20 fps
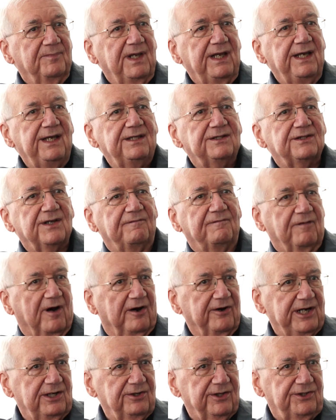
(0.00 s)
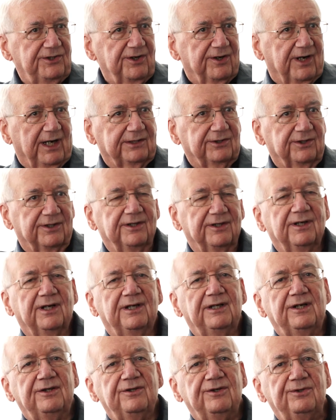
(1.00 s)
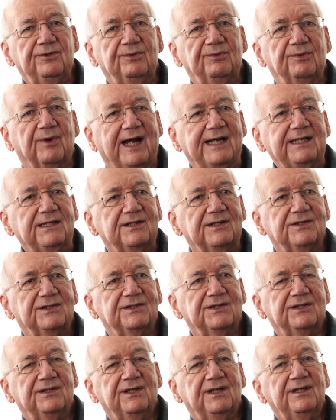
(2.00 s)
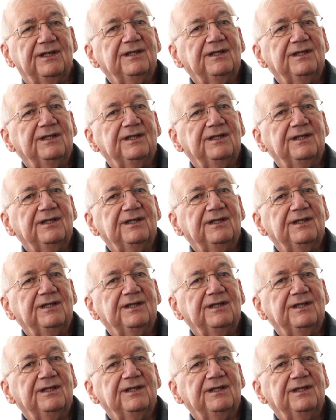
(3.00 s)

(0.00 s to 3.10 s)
He's a very good doctor who writes